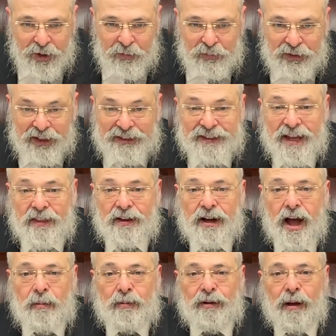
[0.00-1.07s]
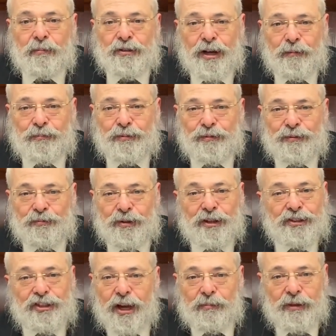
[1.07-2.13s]
But there's another couple comes up with the
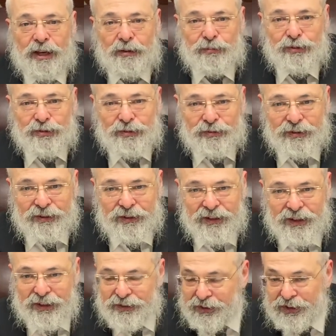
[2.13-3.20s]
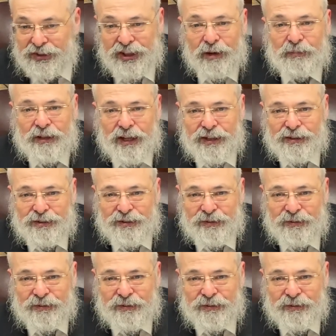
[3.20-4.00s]
same names, so the same date,